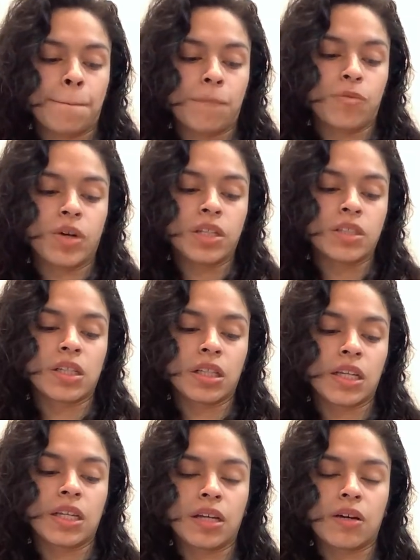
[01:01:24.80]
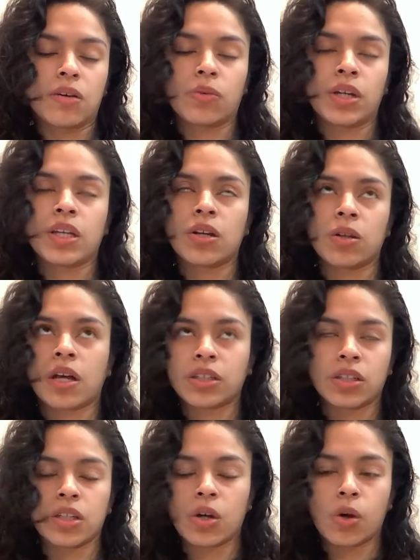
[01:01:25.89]
What did
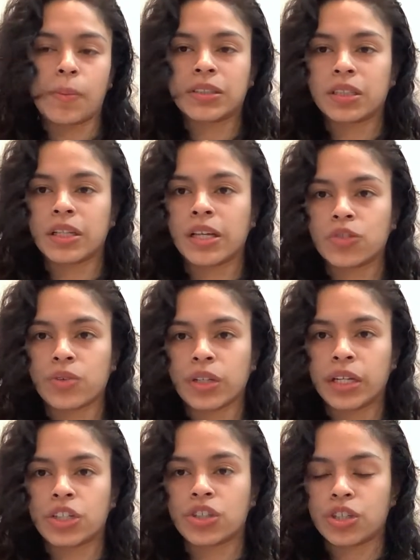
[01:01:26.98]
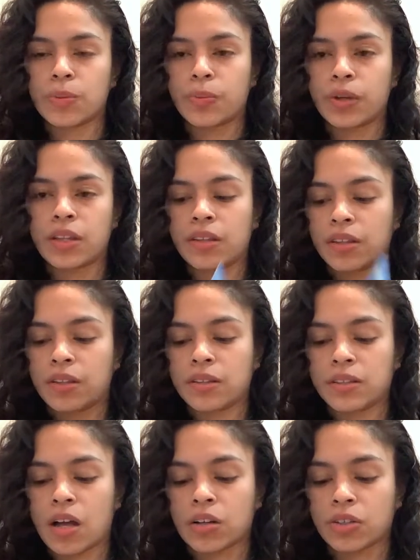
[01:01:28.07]
Yolanda know about Selena's relationship with
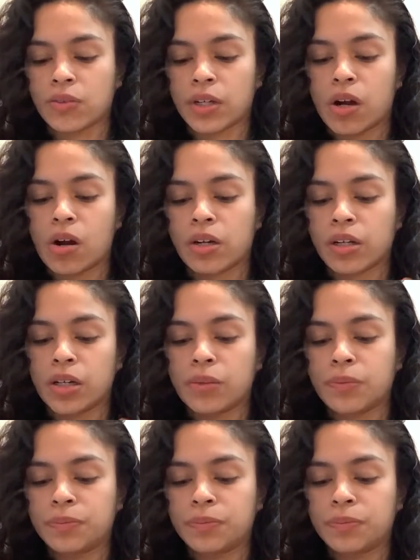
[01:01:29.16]
Dr. Ricardo?